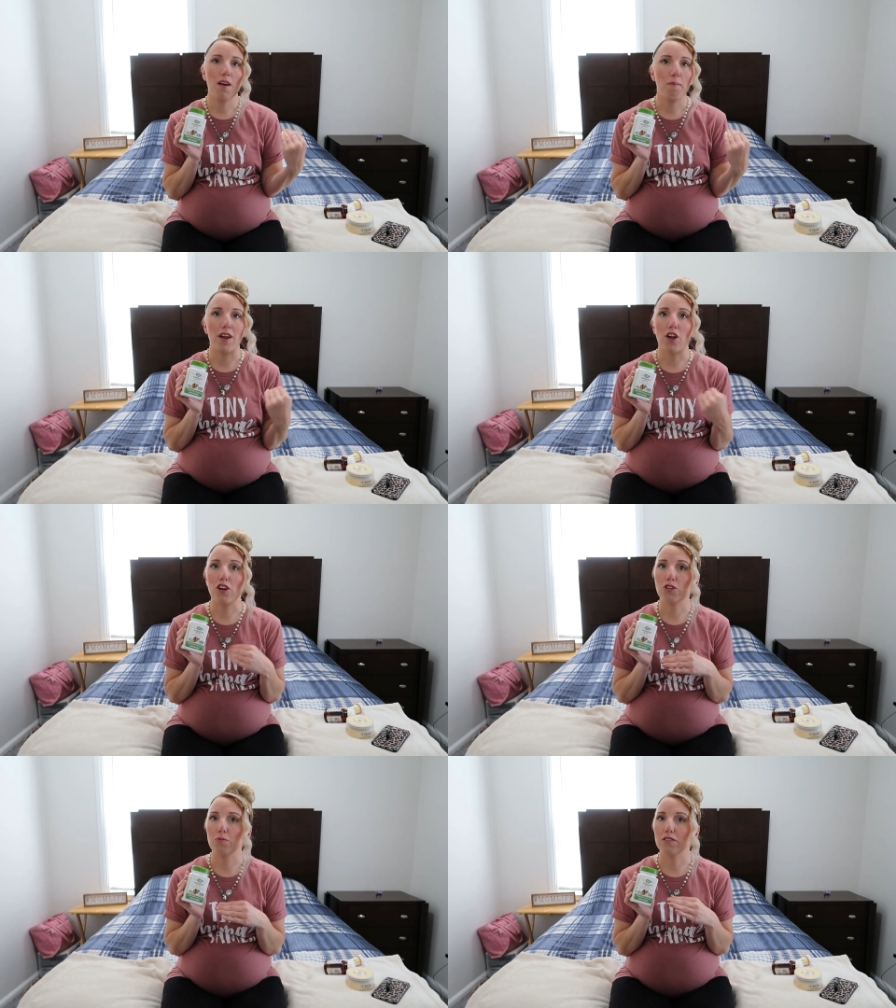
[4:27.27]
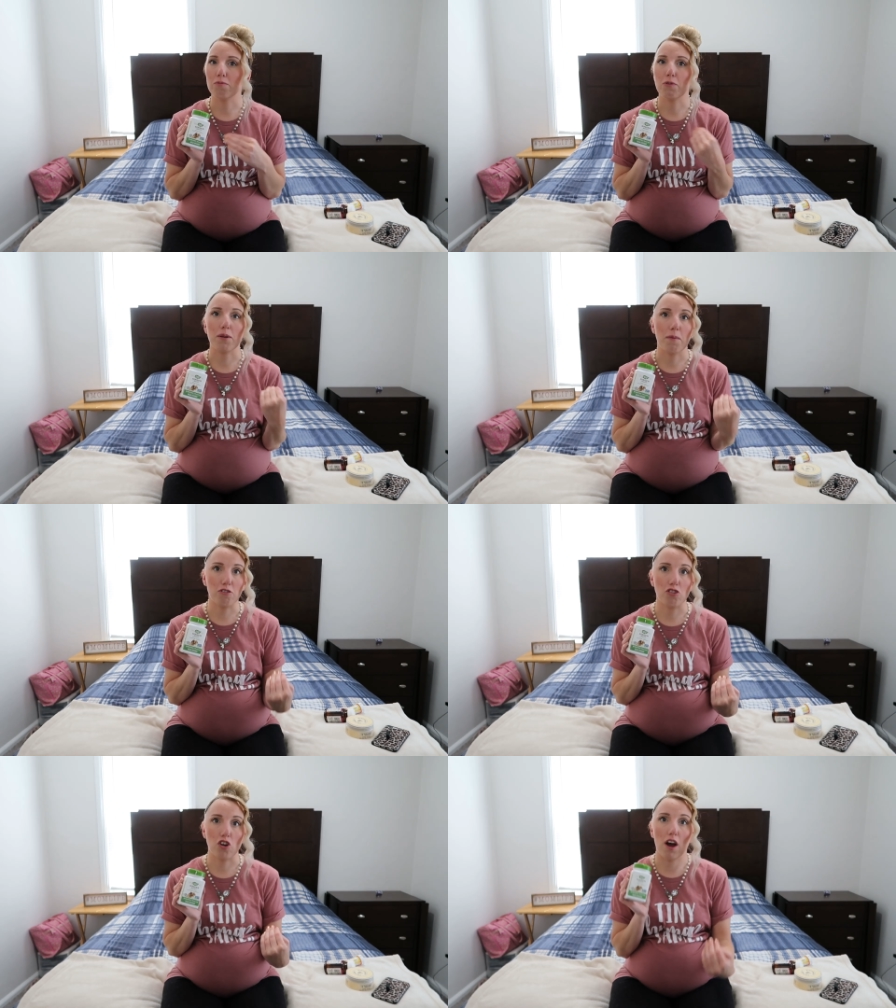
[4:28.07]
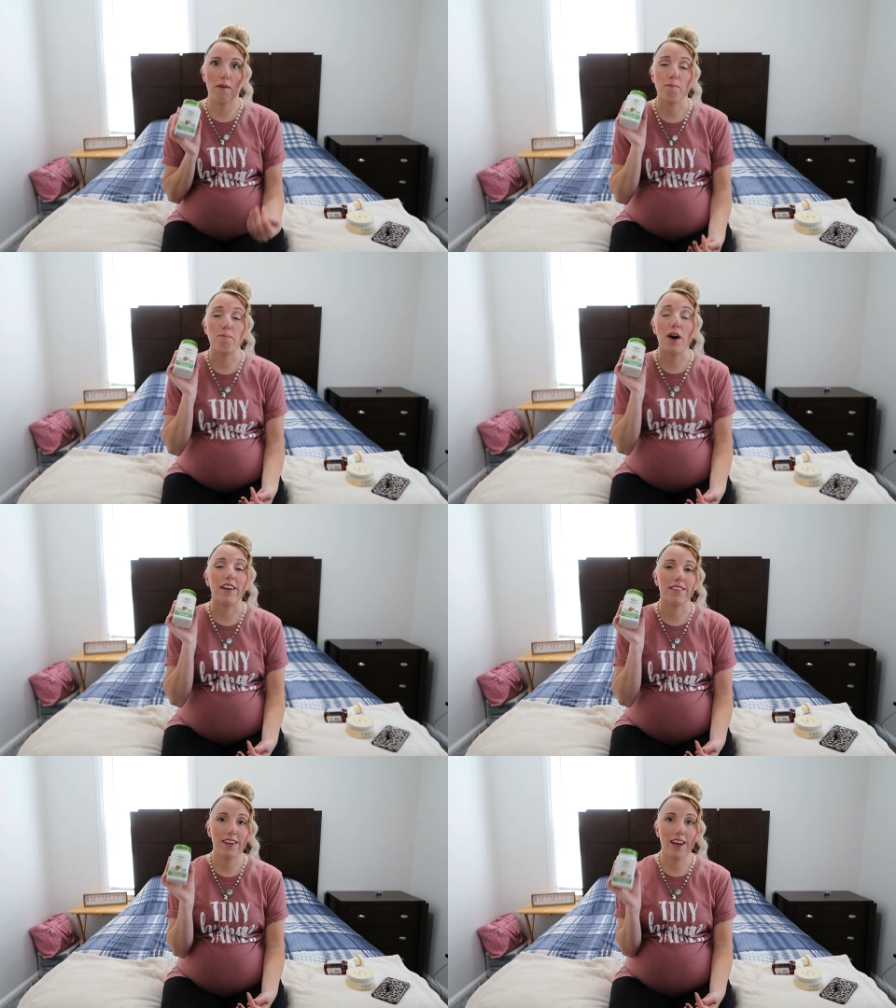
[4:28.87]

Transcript: my nausea was pretty much gone. But